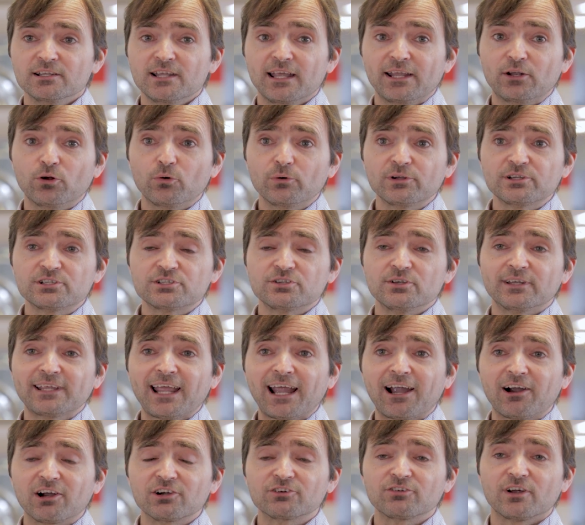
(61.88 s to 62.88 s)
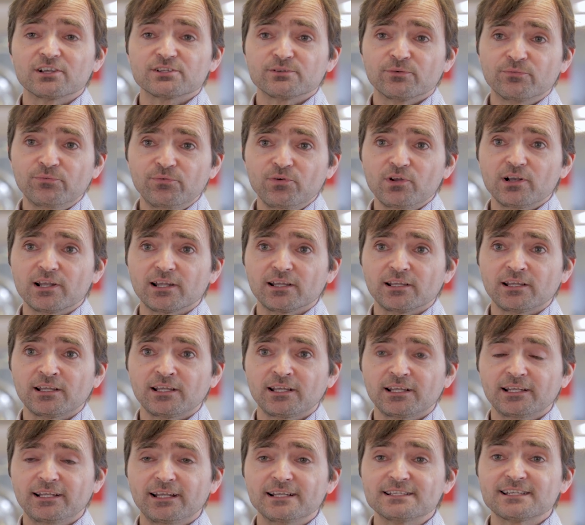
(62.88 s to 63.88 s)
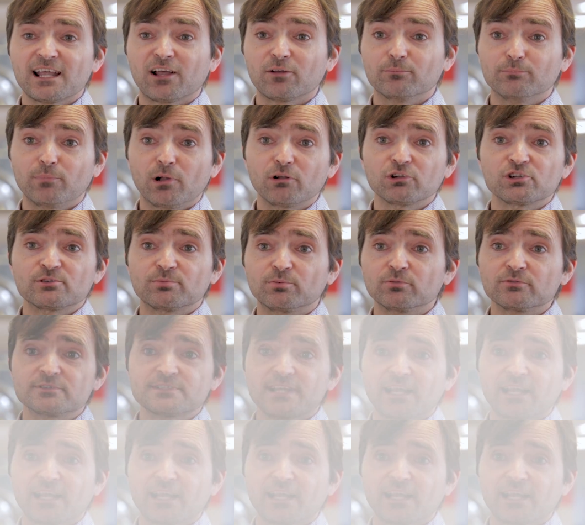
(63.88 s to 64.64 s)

In order to characterize it fully, you need to have multiple